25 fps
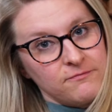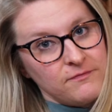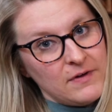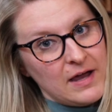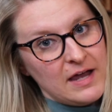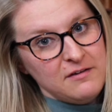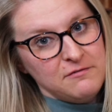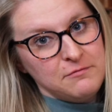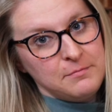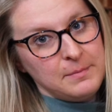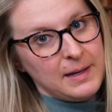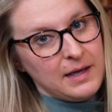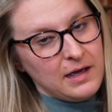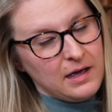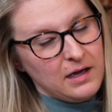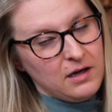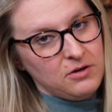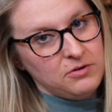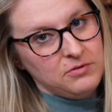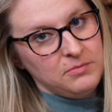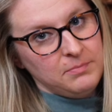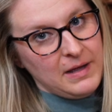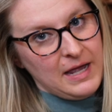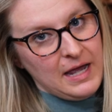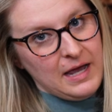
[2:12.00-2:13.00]

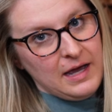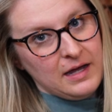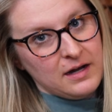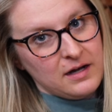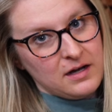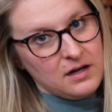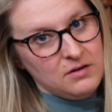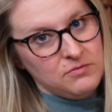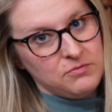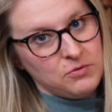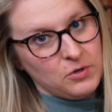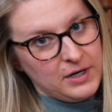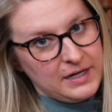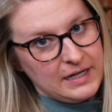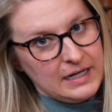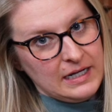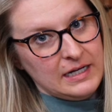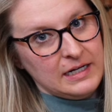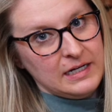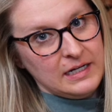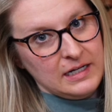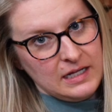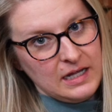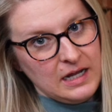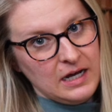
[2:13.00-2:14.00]
5-pound bag of
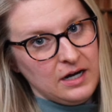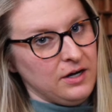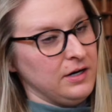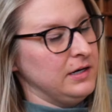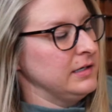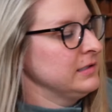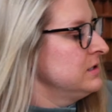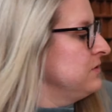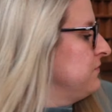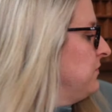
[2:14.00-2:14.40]
organic carrots